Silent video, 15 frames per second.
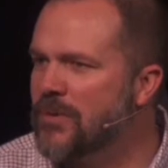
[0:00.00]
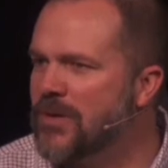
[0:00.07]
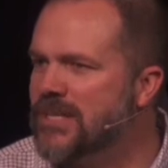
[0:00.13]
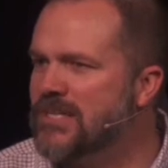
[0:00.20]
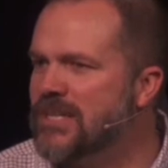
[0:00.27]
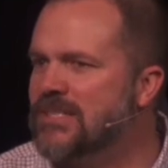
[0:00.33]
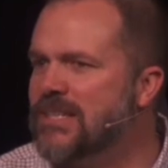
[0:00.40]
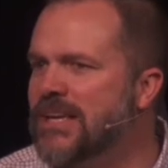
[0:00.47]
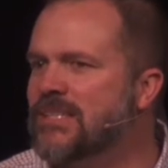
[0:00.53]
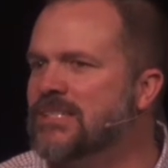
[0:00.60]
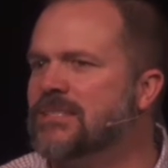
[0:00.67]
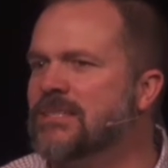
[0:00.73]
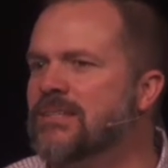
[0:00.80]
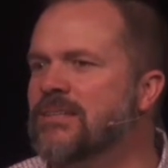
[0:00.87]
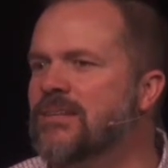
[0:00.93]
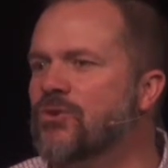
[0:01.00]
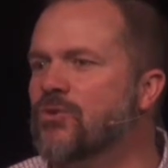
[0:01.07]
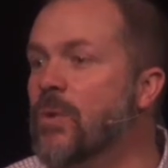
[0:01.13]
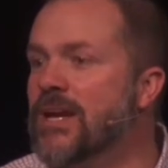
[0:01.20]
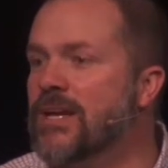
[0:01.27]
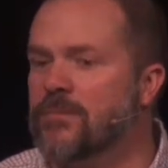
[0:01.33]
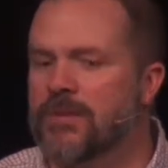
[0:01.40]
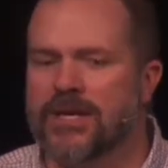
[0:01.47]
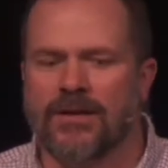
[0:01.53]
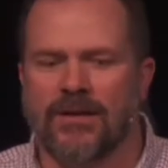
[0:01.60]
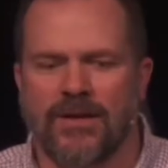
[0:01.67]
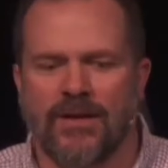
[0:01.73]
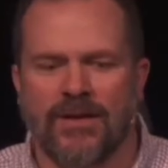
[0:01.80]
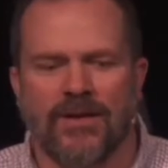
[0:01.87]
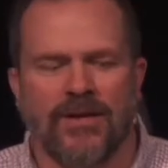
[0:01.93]
but he says, hey, listen, randomly,
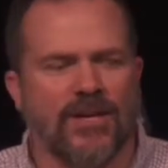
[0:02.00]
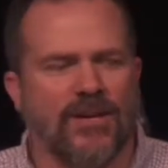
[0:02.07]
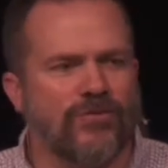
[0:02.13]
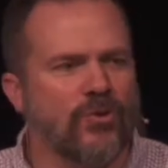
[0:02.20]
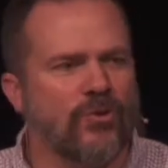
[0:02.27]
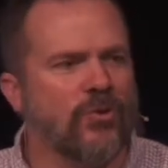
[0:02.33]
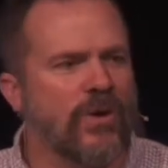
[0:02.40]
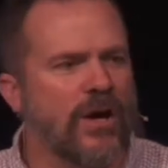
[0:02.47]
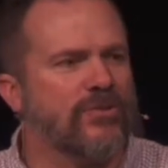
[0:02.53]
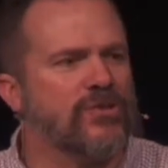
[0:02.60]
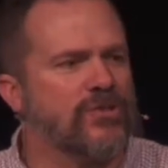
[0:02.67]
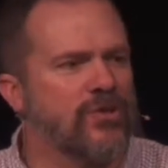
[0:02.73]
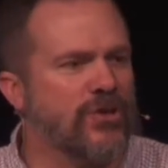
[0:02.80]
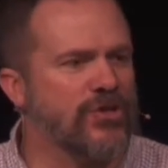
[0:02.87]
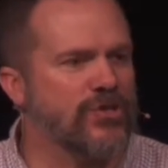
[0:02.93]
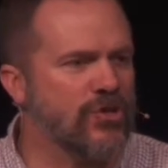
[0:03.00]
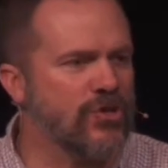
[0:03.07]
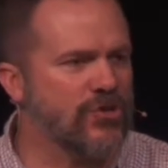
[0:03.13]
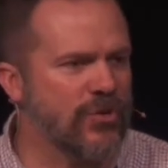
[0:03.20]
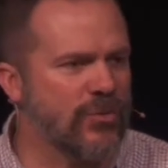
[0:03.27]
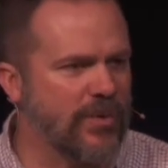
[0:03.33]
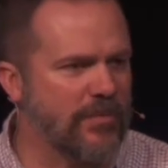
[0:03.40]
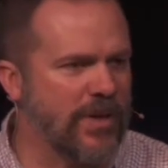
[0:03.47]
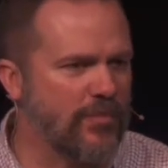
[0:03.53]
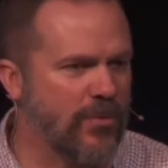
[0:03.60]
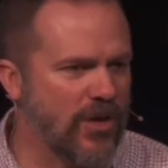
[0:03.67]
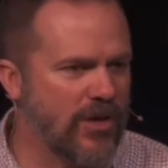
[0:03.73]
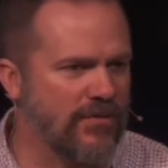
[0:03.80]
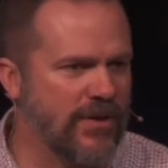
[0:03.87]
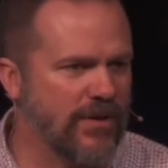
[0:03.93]
if you ever start a church, you want to be a
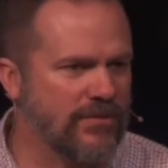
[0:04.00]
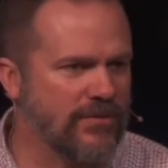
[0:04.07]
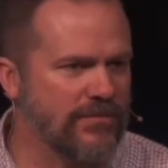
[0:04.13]
part of it.